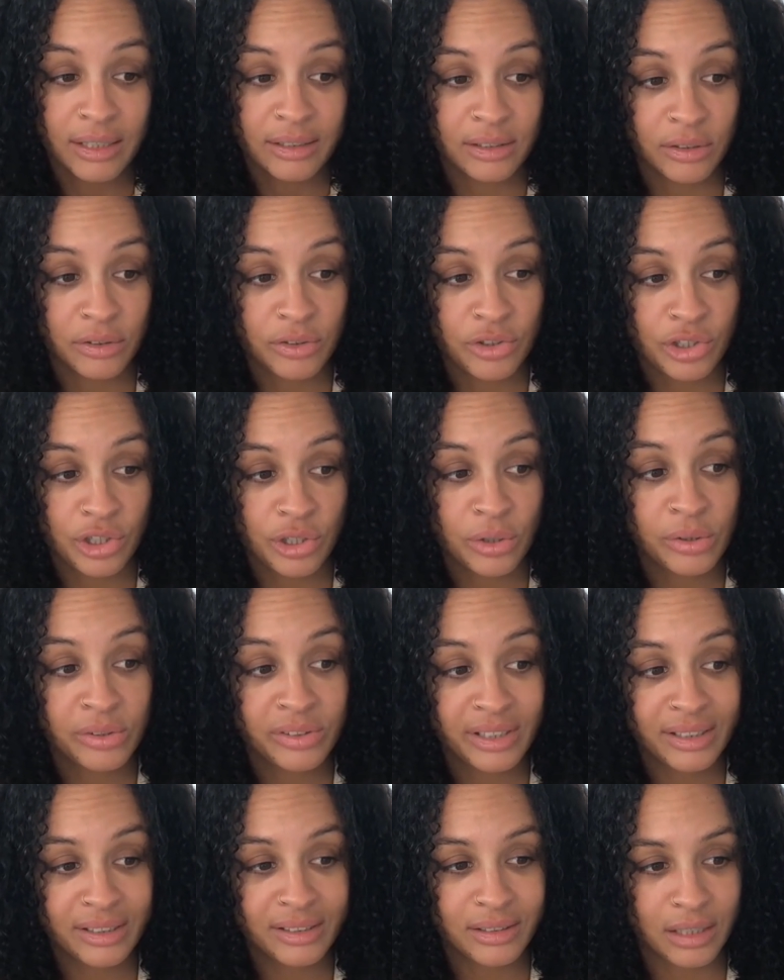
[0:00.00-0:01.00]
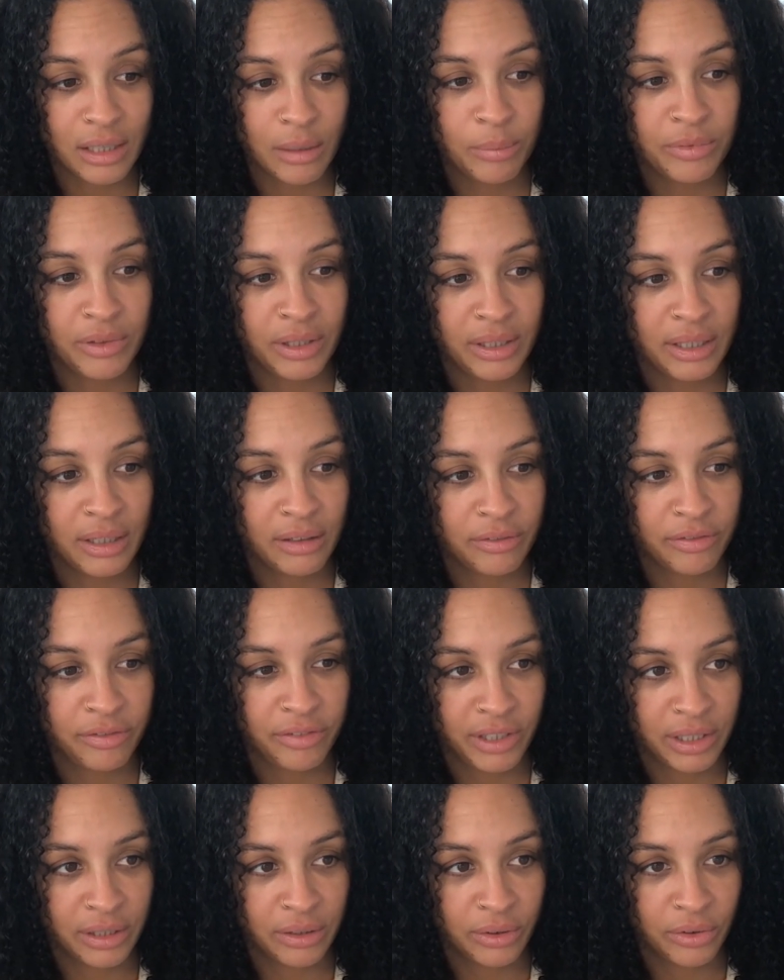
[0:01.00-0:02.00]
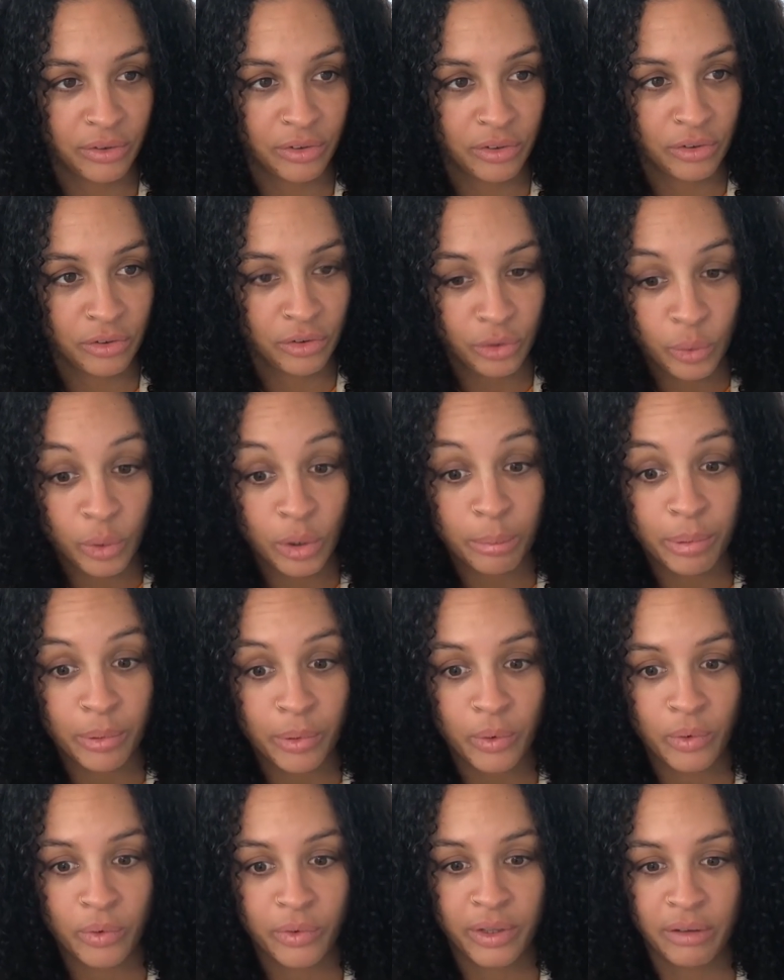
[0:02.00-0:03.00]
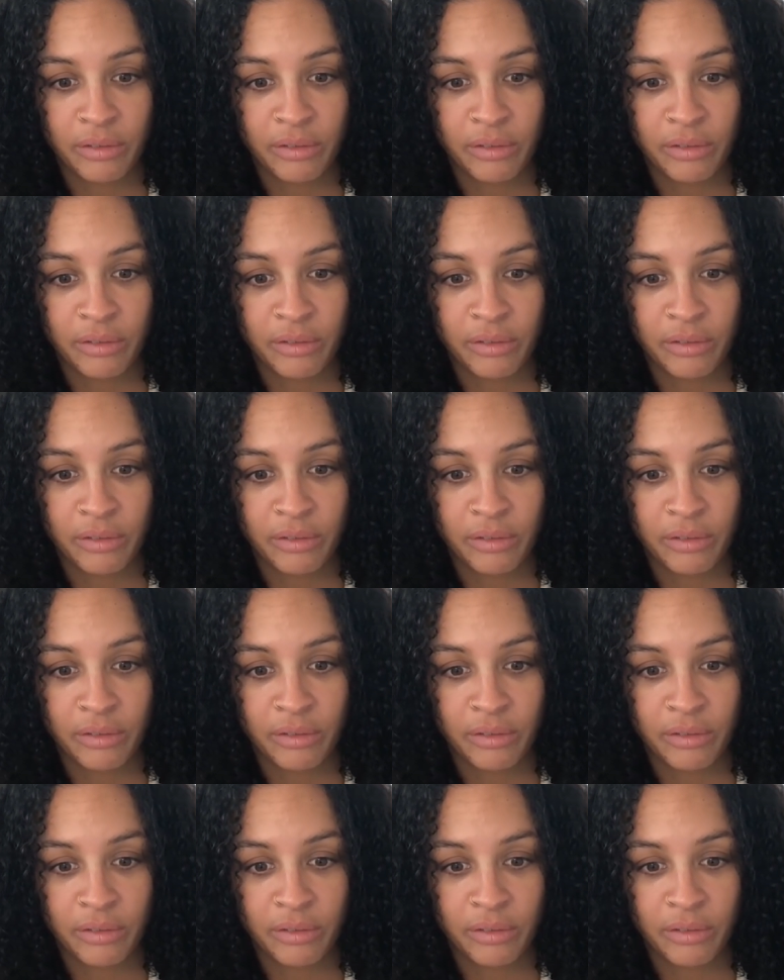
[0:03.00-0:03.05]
So choosing something that feels doable,